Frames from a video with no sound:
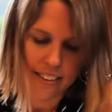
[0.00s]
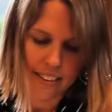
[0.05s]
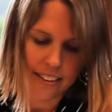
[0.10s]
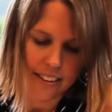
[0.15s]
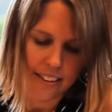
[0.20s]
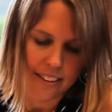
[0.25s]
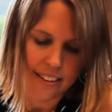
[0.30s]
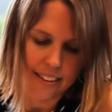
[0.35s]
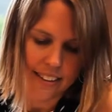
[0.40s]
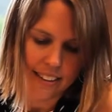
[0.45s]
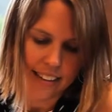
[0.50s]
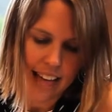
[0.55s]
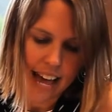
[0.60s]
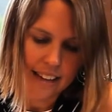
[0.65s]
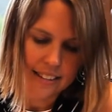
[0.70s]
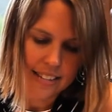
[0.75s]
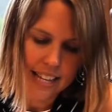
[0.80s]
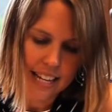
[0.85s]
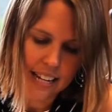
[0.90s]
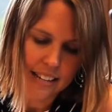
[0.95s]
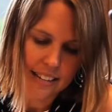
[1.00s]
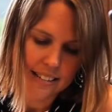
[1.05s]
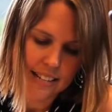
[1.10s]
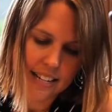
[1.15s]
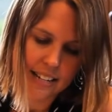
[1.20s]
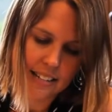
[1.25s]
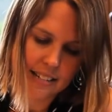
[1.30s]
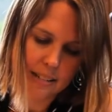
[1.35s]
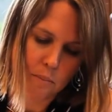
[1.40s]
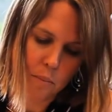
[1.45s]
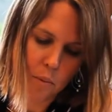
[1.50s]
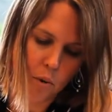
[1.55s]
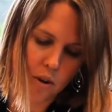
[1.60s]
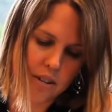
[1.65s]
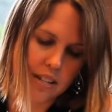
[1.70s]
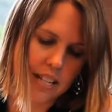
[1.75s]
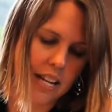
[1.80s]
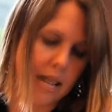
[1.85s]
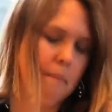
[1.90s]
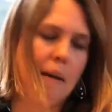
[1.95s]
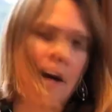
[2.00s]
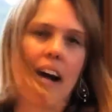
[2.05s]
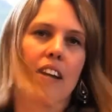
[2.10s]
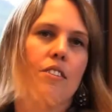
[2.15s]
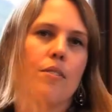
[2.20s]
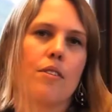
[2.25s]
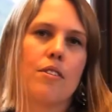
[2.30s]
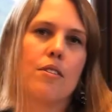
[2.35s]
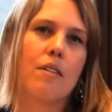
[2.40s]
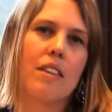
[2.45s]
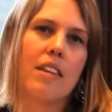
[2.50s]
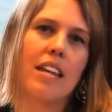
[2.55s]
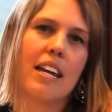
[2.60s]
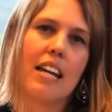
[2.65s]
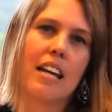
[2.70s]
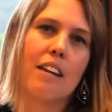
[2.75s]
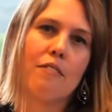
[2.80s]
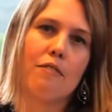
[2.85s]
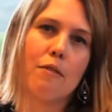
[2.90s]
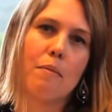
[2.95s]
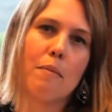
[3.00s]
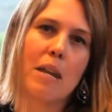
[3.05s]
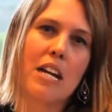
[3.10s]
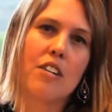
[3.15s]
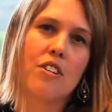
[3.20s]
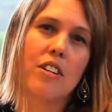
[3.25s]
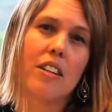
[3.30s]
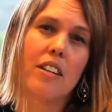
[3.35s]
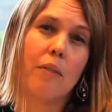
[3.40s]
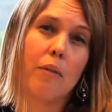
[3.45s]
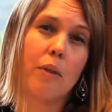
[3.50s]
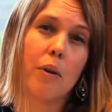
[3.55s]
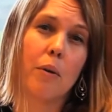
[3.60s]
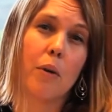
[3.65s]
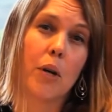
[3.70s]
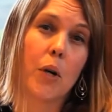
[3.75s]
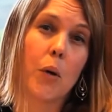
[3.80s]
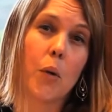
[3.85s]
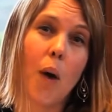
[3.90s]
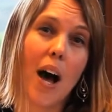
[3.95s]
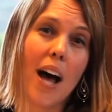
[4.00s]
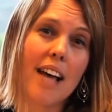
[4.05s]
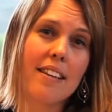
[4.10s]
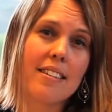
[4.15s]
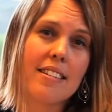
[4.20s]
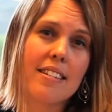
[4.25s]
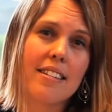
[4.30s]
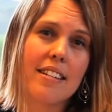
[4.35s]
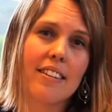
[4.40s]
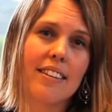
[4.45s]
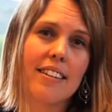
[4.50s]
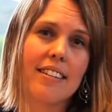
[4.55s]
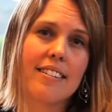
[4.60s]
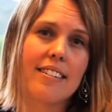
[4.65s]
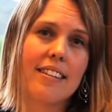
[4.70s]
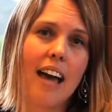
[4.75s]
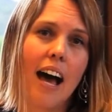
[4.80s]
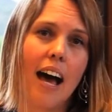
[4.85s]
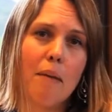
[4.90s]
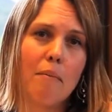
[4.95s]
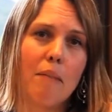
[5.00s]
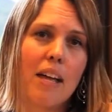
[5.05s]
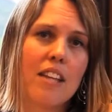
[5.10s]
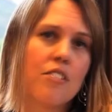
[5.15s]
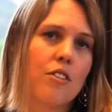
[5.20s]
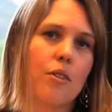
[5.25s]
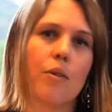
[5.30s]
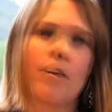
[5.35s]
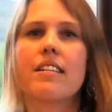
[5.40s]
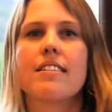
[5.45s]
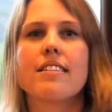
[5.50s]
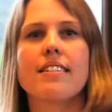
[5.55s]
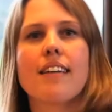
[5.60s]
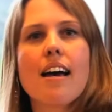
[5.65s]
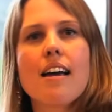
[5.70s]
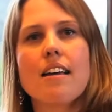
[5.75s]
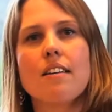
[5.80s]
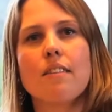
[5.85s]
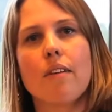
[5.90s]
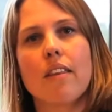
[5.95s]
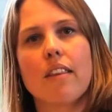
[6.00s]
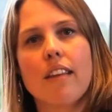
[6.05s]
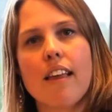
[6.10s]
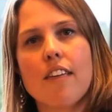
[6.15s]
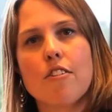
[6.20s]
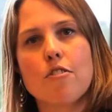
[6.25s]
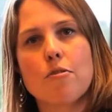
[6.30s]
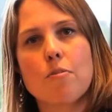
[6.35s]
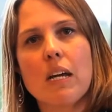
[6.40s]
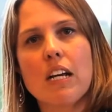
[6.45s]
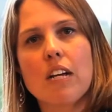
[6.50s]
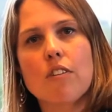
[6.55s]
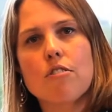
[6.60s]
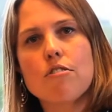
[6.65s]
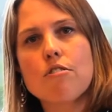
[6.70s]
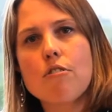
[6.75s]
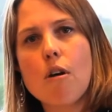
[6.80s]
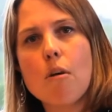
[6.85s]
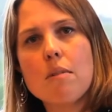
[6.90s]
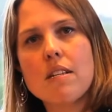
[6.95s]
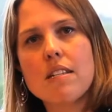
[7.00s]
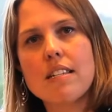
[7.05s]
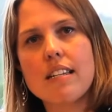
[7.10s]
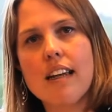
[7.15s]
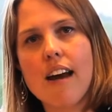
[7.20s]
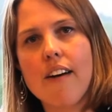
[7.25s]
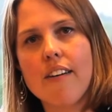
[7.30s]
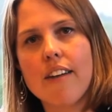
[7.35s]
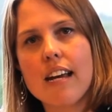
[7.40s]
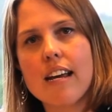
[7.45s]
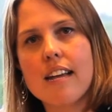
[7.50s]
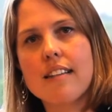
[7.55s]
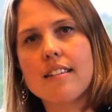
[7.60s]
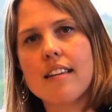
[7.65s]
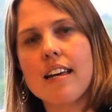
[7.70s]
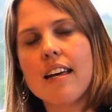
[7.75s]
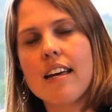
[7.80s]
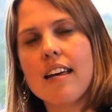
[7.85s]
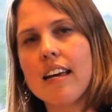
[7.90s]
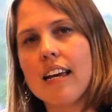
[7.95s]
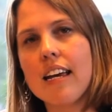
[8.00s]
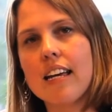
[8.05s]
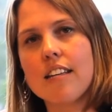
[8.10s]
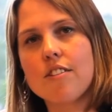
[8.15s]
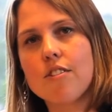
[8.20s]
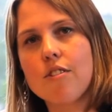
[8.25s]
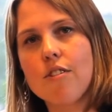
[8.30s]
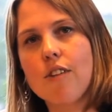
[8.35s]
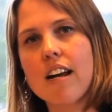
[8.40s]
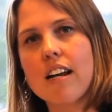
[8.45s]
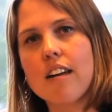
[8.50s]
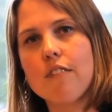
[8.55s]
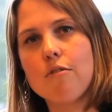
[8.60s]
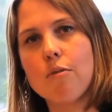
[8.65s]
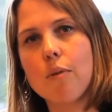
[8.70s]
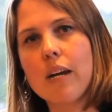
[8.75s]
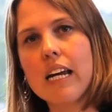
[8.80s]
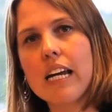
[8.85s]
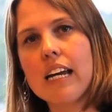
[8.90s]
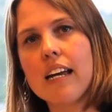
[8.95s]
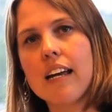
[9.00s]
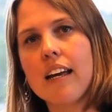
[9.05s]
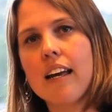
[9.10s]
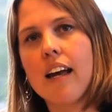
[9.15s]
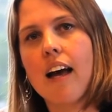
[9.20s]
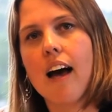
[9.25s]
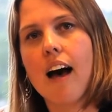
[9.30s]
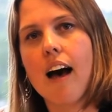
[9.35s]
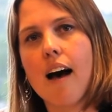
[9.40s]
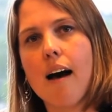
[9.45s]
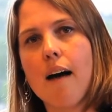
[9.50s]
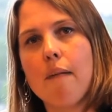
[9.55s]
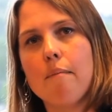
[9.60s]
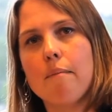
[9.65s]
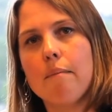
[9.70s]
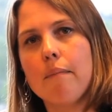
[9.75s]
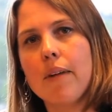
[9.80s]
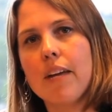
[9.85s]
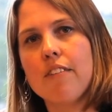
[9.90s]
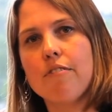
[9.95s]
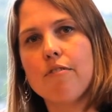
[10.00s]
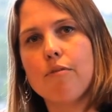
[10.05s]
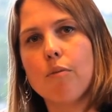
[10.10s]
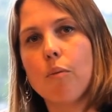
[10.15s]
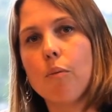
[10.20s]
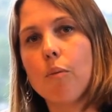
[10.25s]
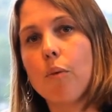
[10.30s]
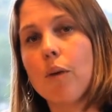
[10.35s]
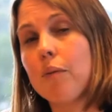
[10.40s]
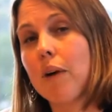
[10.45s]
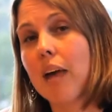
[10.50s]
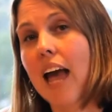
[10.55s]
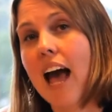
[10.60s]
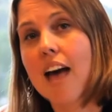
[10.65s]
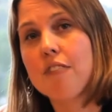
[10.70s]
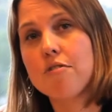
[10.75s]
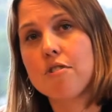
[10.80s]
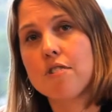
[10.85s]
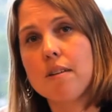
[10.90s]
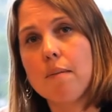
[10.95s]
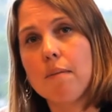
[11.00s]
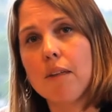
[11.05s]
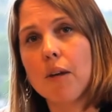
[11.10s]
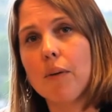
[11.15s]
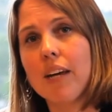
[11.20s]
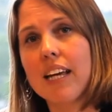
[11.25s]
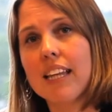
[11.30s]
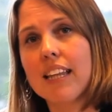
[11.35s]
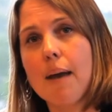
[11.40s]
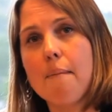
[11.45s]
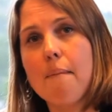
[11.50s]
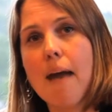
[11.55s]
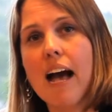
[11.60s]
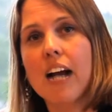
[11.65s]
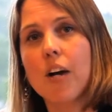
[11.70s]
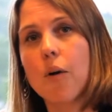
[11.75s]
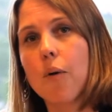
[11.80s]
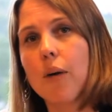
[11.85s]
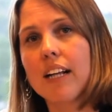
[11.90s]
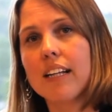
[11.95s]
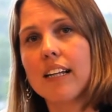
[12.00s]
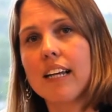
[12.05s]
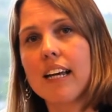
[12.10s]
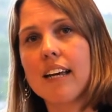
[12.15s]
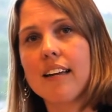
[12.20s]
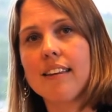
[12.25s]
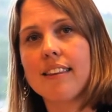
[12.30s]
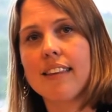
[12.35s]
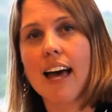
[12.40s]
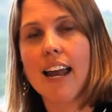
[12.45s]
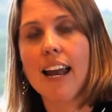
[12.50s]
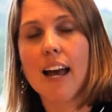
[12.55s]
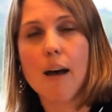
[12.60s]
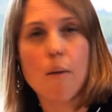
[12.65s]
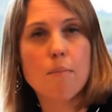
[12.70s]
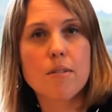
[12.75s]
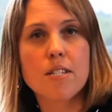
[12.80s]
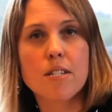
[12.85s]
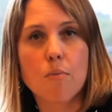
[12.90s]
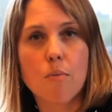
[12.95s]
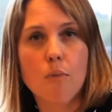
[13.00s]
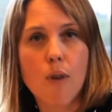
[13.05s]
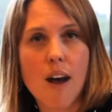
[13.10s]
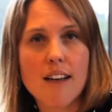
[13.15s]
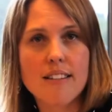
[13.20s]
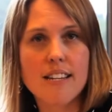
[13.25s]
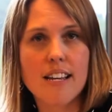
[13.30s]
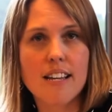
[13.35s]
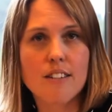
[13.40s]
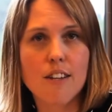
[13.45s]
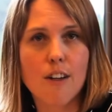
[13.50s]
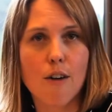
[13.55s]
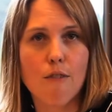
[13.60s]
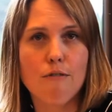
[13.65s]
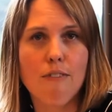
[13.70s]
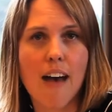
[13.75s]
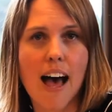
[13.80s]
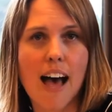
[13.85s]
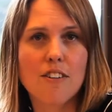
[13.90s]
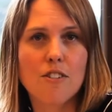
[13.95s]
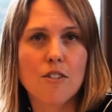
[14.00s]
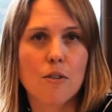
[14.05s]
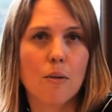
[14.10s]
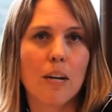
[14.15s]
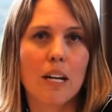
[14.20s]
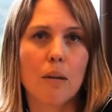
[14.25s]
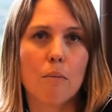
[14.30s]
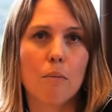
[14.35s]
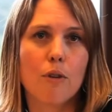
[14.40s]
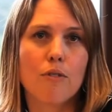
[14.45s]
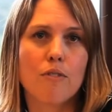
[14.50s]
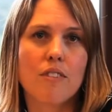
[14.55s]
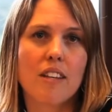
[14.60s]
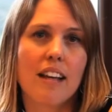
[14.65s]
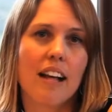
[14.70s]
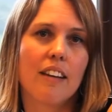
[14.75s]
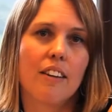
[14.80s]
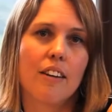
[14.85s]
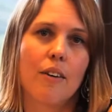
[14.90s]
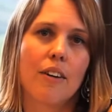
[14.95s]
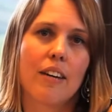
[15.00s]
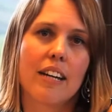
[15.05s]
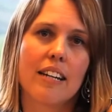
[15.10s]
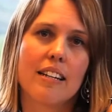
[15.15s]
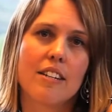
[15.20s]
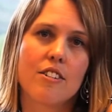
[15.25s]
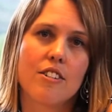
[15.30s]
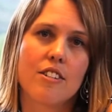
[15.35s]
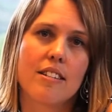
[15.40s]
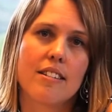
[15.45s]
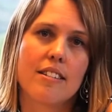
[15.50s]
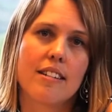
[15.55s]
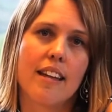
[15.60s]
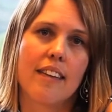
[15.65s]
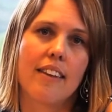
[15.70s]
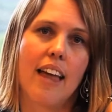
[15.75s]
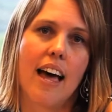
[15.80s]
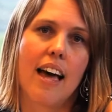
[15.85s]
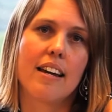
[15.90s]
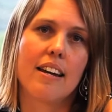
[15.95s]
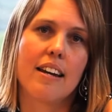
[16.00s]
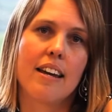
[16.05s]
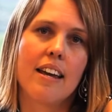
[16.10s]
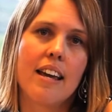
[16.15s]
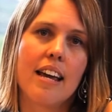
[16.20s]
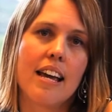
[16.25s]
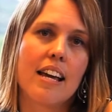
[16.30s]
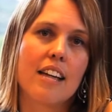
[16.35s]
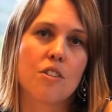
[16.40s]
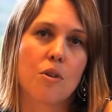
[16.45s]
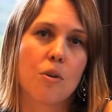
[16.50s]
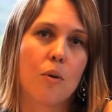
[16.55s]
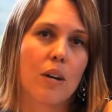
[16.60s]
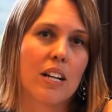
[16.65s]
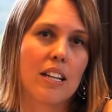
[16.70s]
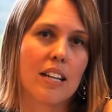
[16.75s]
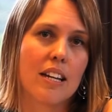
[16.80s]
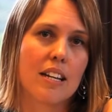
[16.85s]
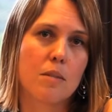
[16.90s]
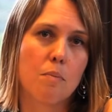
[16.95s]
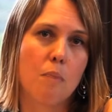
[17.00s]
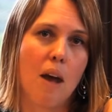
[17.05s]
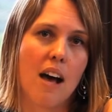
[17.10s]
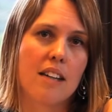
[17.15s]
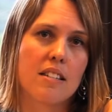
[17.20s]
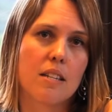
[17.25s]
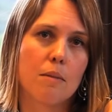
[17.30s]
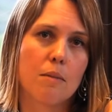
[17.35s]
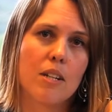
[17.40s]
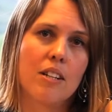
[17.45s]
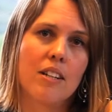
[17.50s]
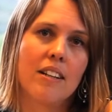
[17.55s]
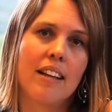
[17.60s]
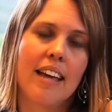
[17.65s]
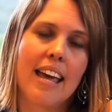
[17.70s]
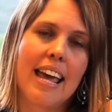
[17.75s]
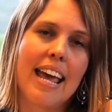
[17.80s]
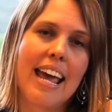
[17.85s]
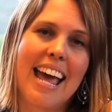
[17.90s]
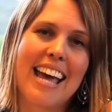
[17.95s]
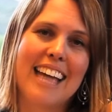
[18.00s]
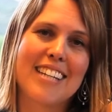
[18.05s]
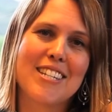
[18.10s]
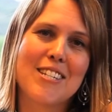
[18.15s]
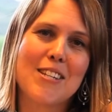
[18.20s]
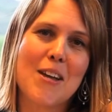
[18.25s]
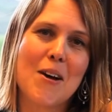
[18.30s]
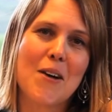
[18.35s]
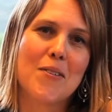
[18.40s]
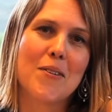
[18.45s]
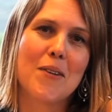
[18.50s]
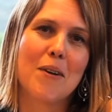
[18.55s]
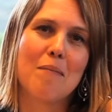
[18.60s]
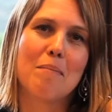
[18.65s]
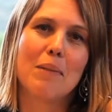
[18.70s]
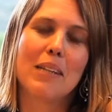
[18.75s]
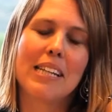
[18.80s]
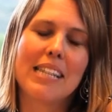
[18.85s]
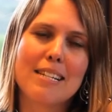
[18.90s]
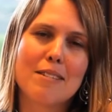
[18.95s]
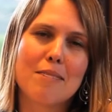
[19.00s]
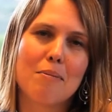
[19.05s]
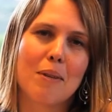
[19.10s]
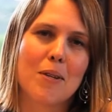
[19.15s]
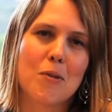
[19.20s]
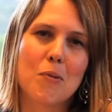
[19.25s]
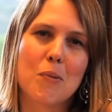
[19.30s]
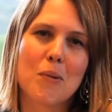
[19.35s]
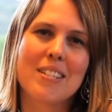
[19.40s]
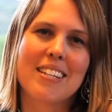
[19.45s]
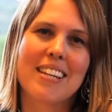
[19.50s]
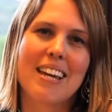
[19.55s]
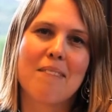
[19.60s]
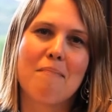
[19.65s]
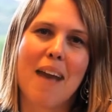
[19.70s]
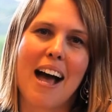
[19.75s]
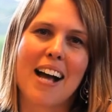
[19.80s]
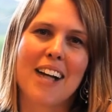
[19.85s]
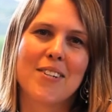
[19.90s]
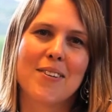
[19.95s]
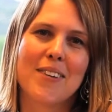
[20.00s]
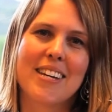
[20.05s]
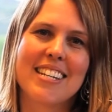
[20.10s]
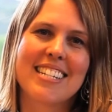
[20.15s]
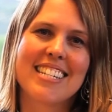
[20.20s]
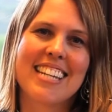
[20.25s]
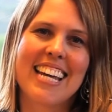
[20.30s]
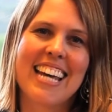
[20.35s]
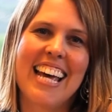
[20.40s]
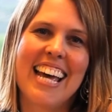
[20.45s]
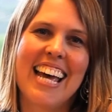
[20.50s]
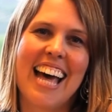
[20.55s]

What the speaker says: The last thing is that it's important to get back to us with any information that we request. The timelines are always tight, and with lenders being so busy nowadays, it's great if when we ask for something, we get that back quickly. That helps the process go fast so we can move to that loan conditions deadline as quickly as possible. And so please, please, please get back to us.